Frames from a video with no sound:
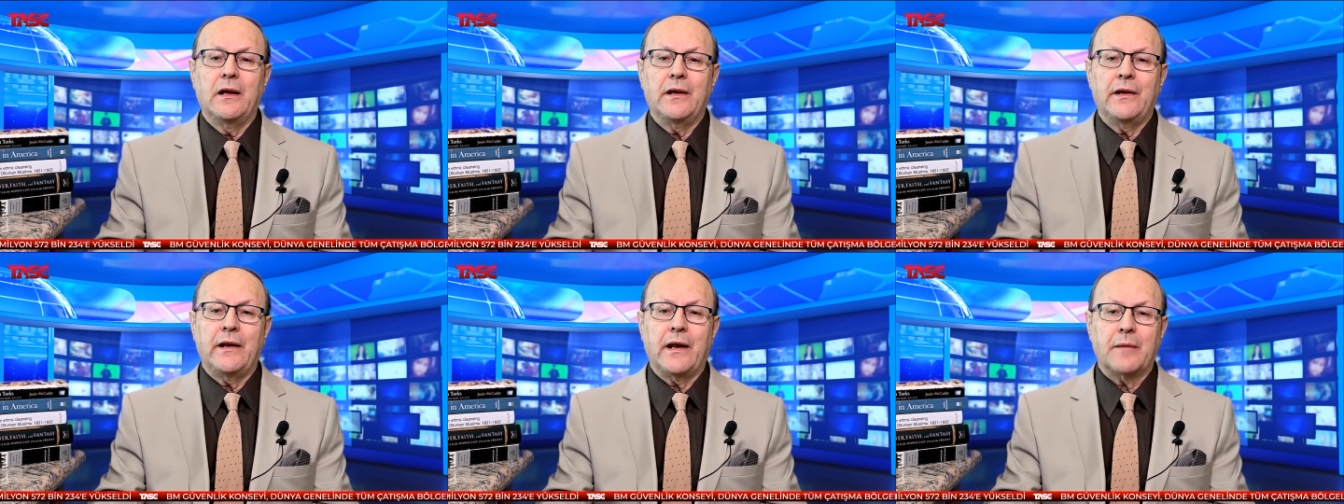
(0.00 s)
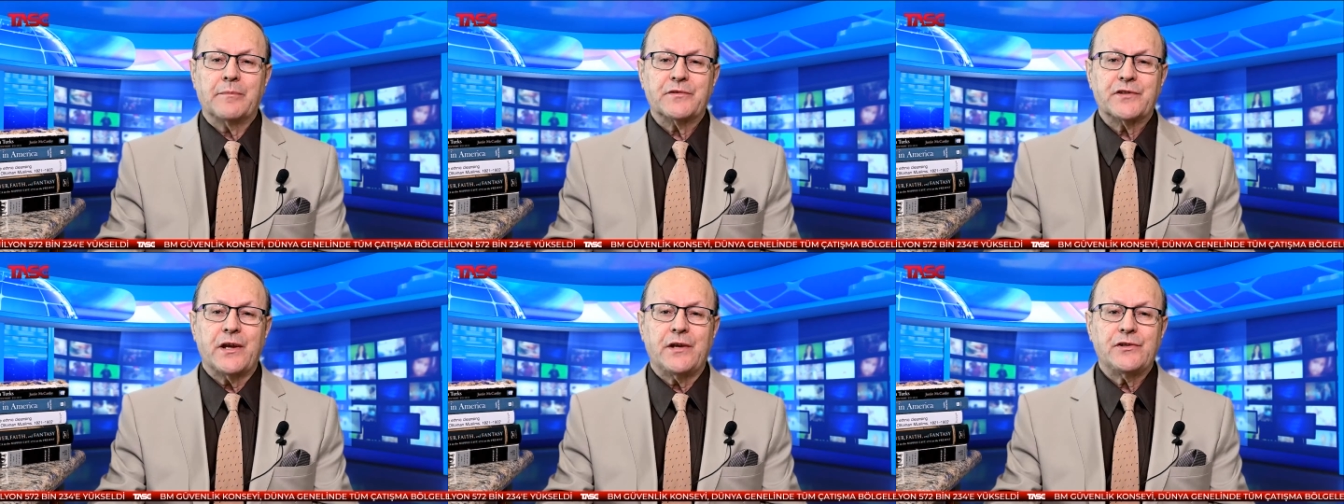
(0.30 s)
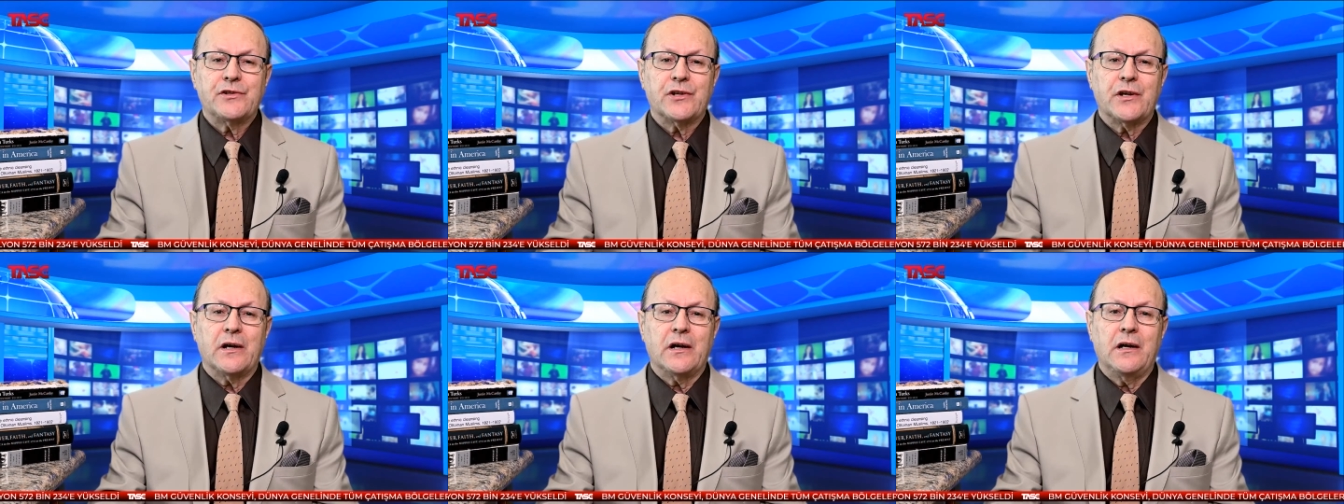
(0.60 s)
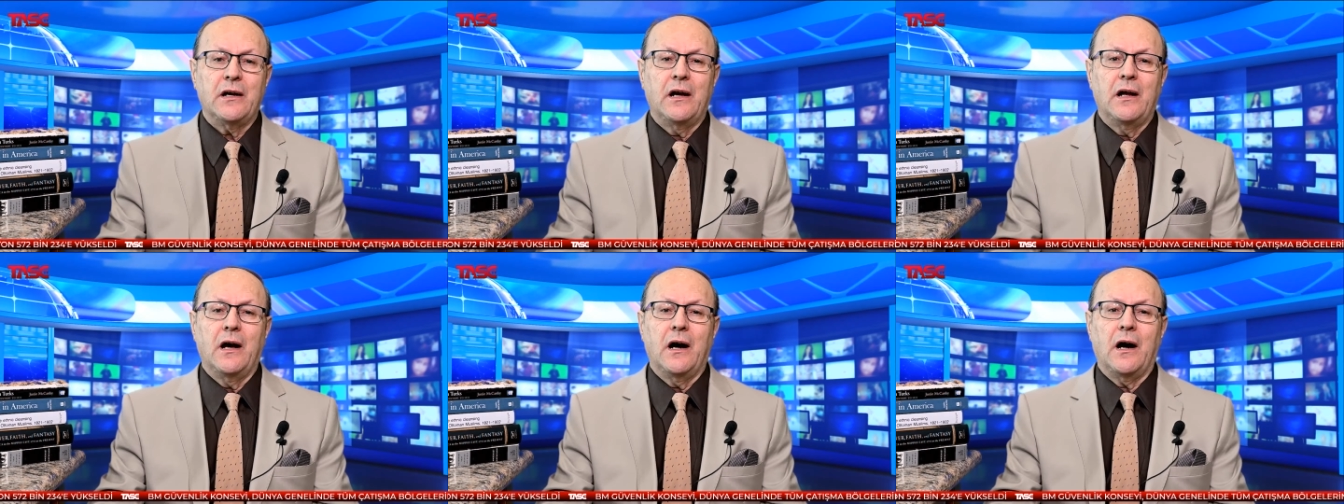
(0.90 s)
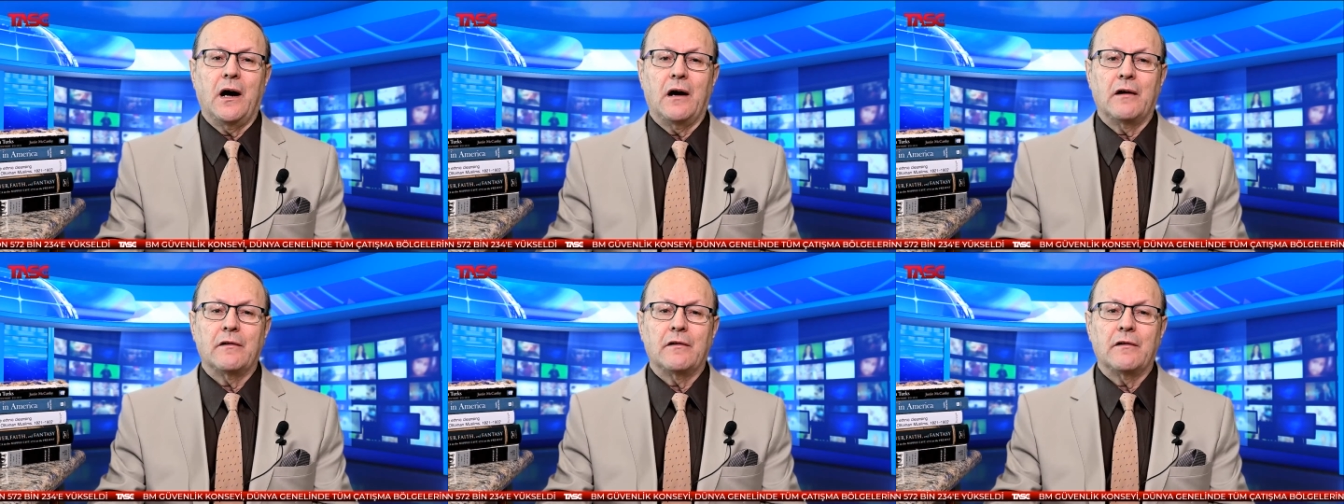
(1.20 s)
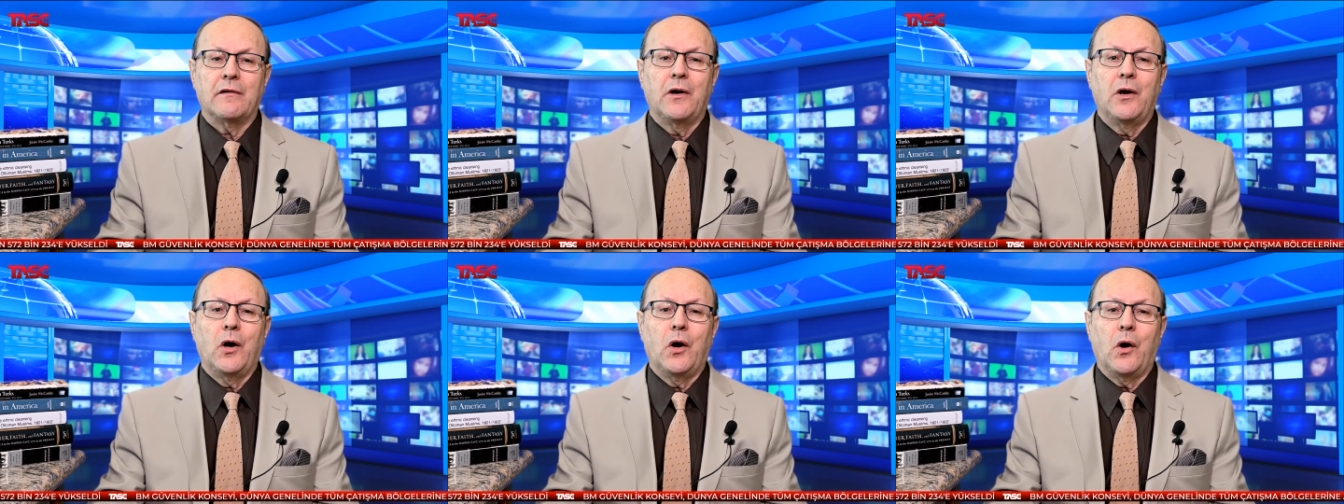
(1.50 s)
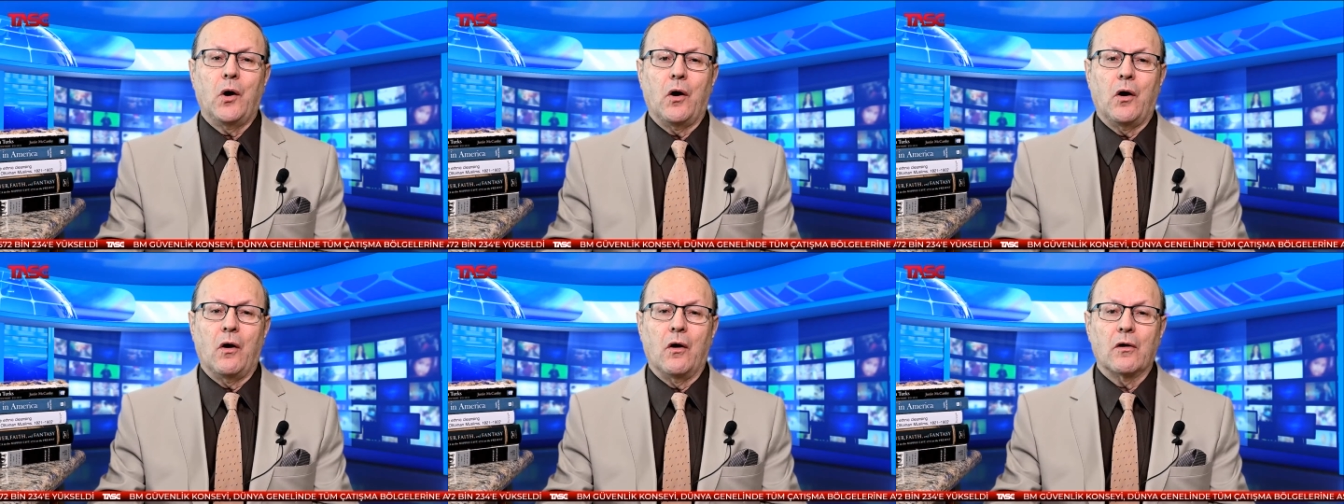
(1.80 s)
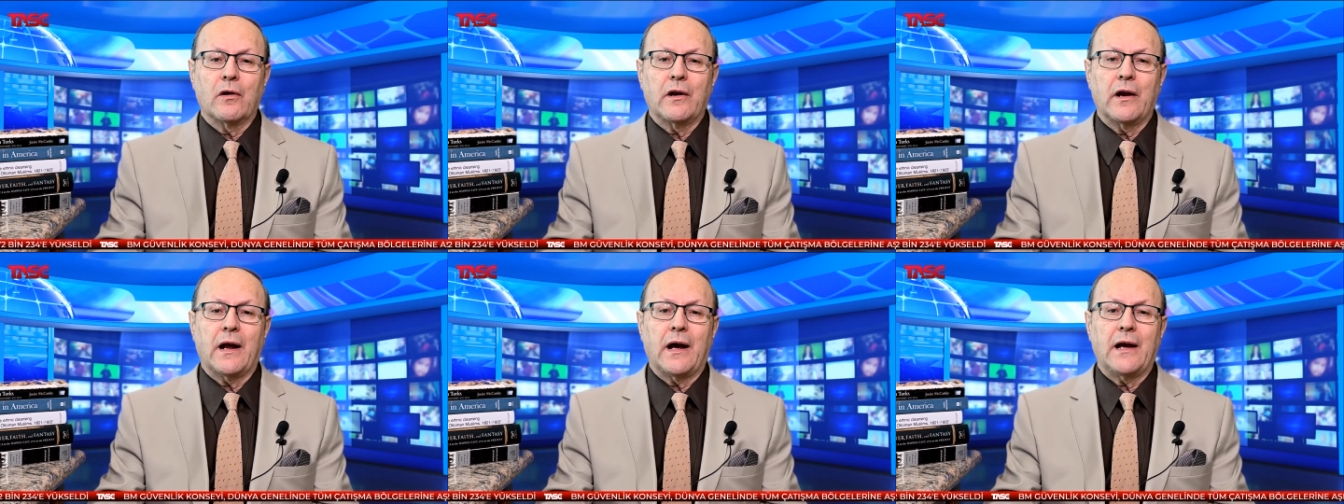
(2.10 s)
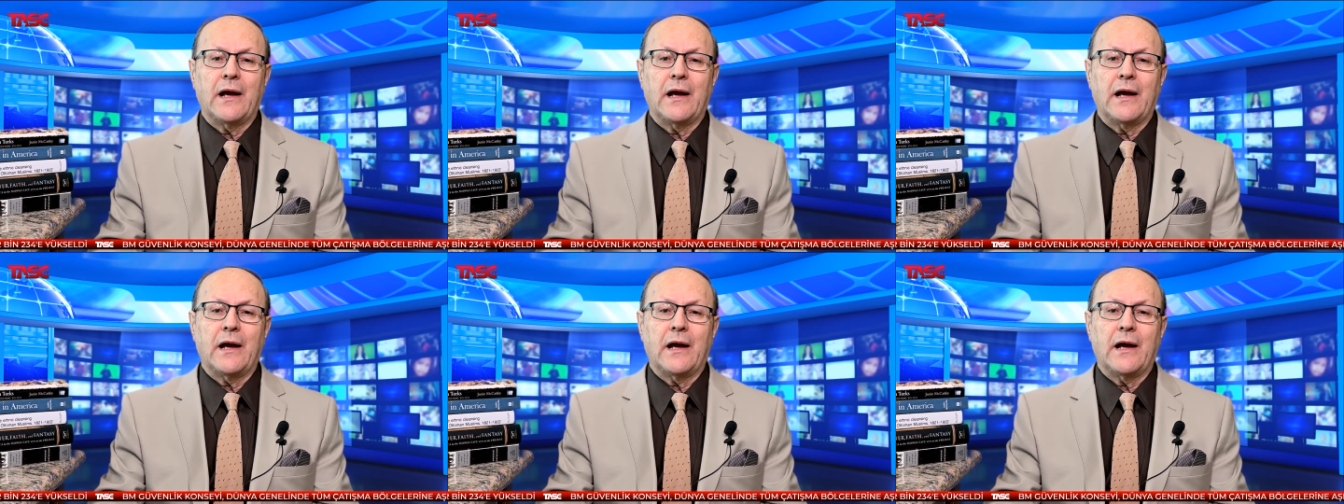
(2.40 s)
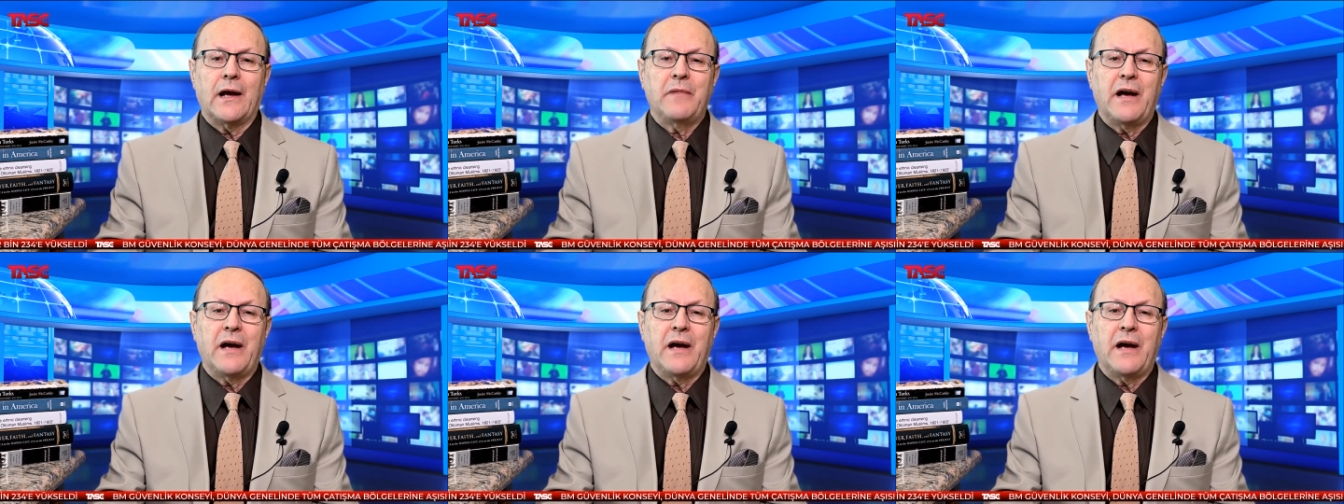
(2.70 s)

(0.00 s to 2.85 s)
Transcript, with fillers: in absentia of organizing